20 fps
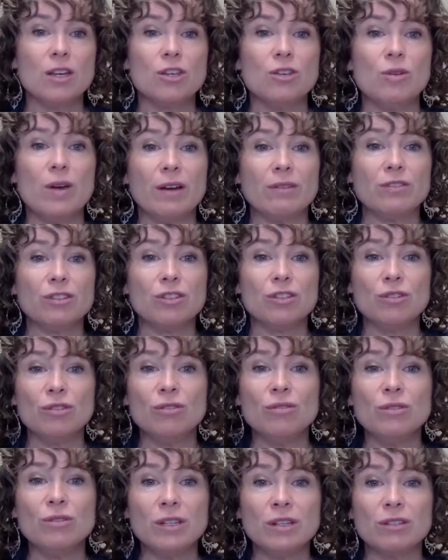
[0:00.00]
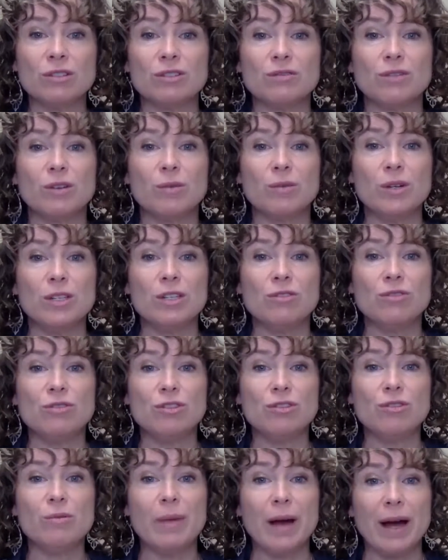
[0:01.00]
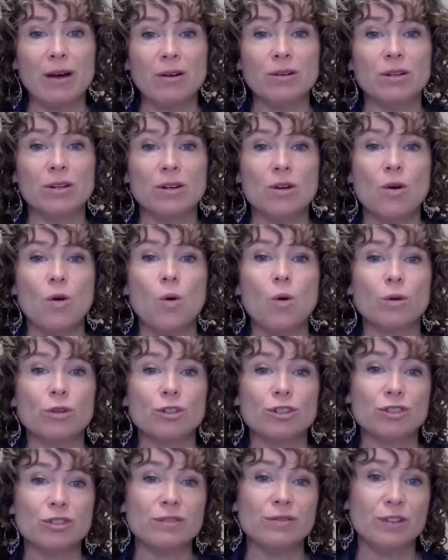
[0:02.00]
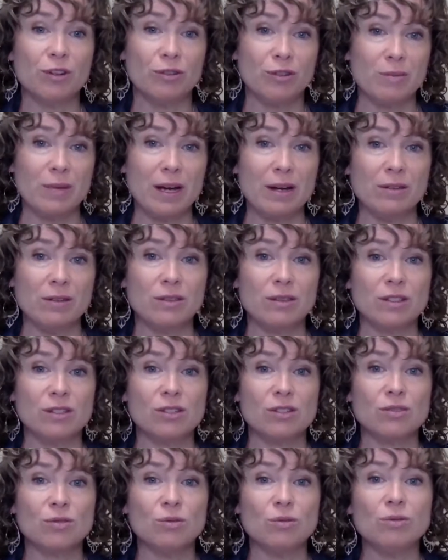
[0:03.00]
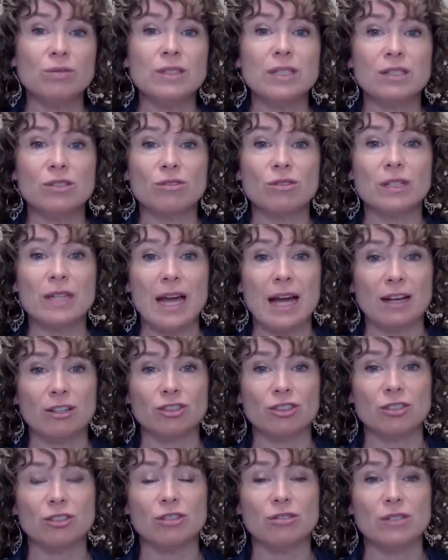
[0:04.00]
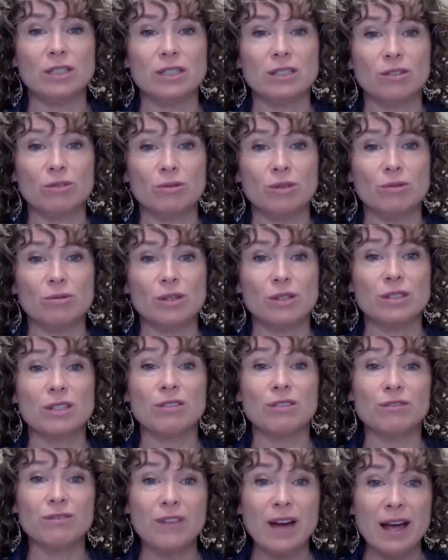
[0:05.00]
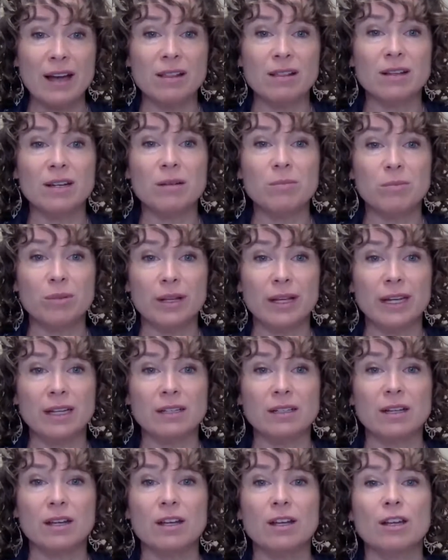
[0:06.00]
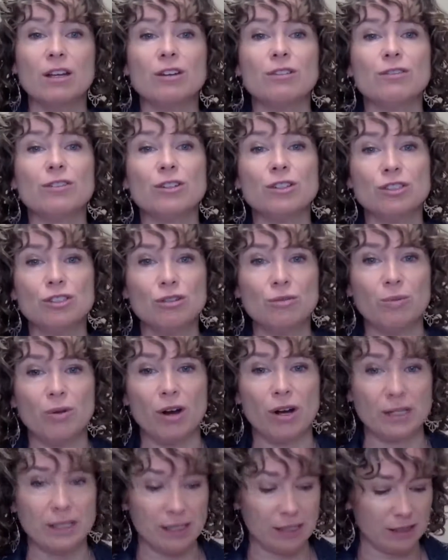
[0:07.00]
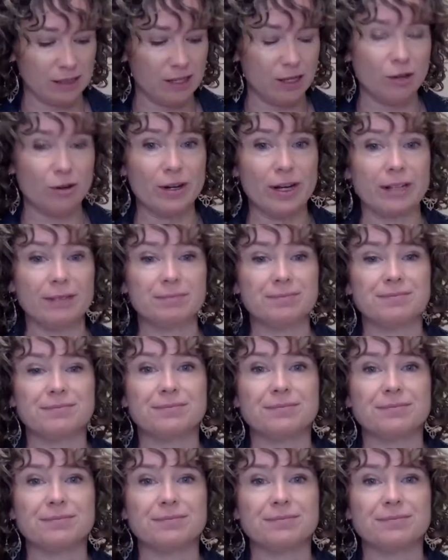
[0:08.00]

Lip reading: You have 2 years from when you knew about, or should have known about, the school district action you disagree with to file a complaint for a due process hearing.